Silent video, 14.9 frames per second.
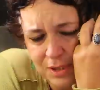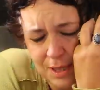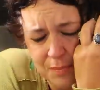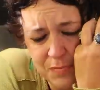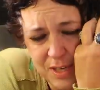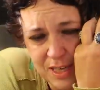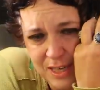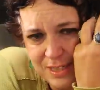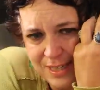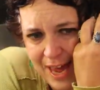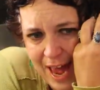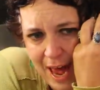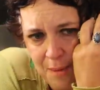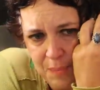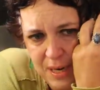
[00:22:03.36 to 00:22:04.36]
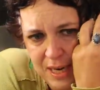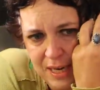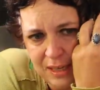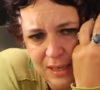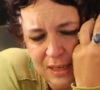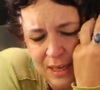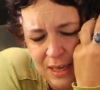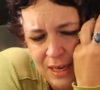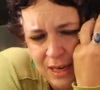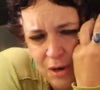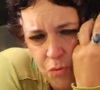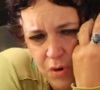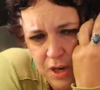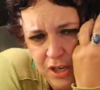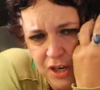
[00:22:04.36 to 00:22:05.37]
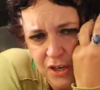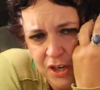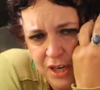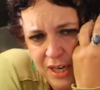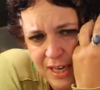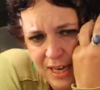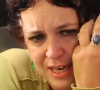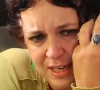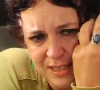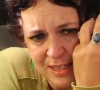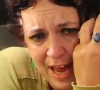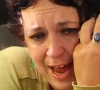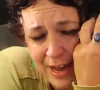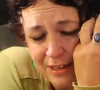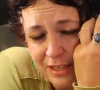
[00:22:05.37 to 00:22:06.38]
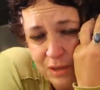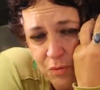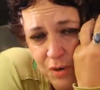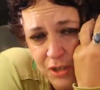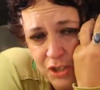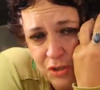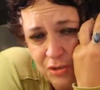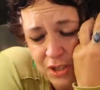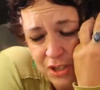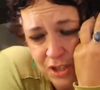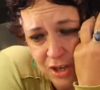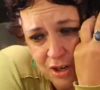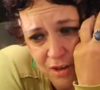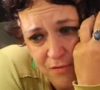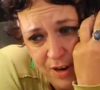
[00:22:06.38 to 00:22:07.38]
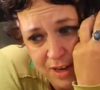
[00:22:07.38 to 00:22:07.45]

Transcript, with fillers: something is happening where you're going to get exactly what you deserve.